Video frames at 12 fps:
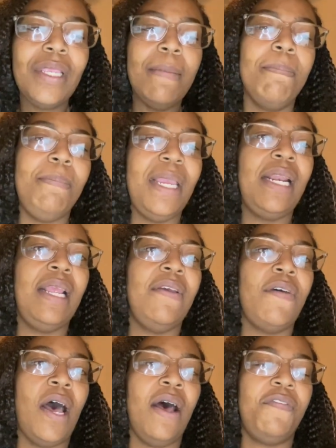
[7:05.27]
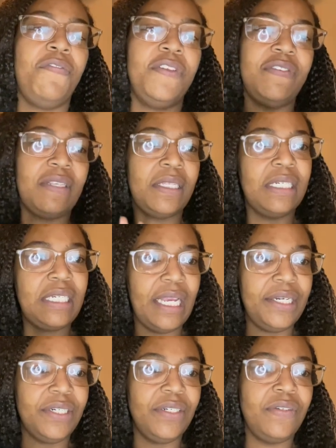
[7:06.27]
Meeting
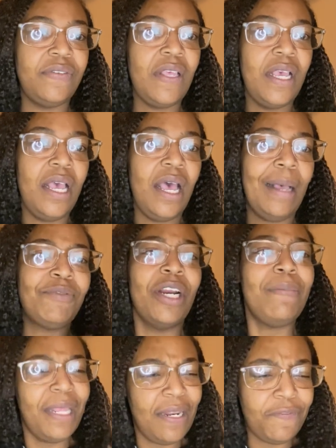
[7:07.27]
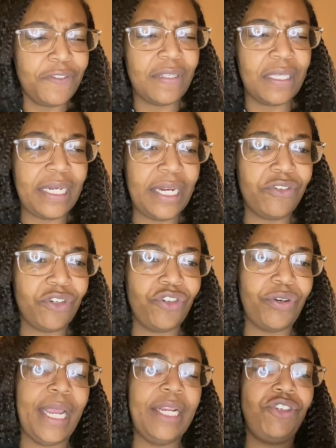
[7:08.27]
facilitators are
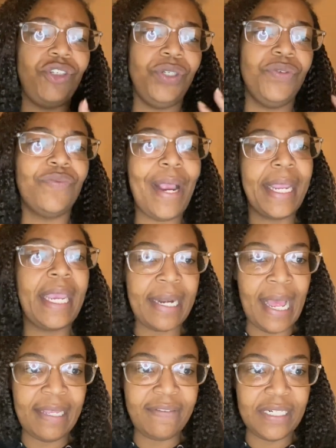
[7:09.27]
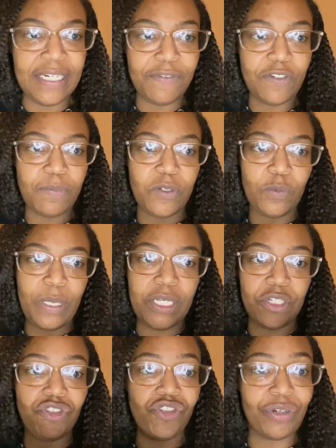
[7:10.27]
trained to recognize the difference between
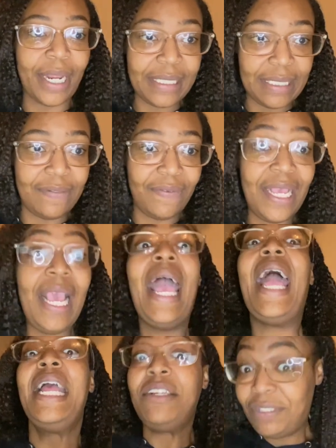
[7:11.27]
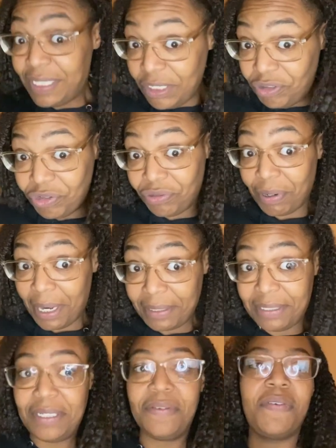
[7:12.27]
constructive and
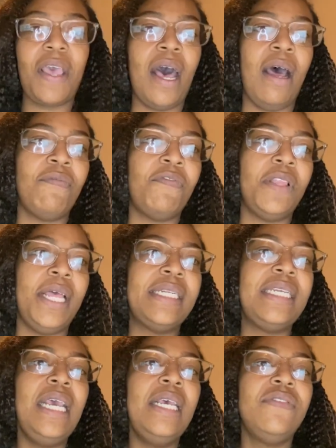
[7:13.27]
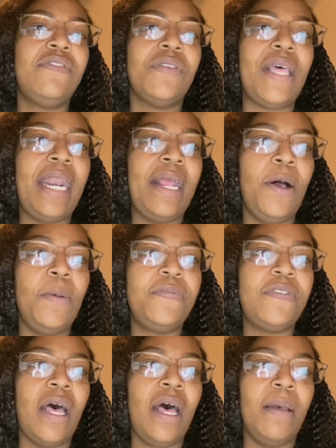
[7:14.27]
destructive conflict. So that helps
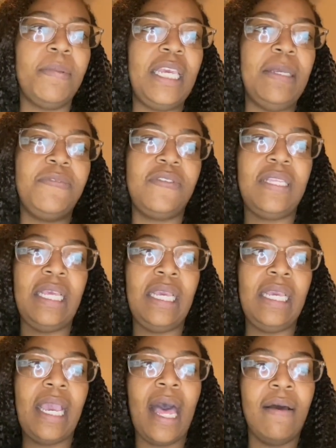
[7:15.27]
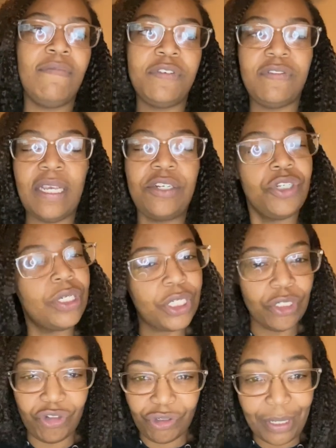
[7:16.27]
keeps the conversation
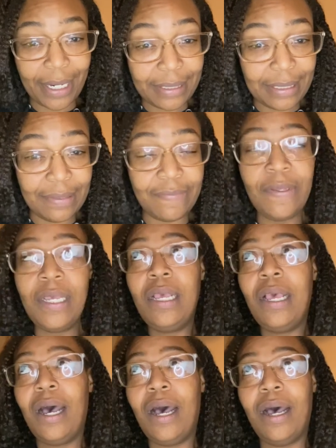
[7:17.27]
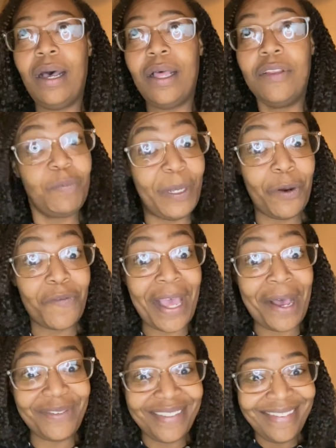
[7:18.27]
constructive. Speaker of the
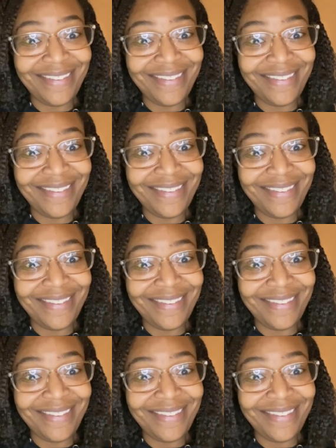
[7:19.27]
House,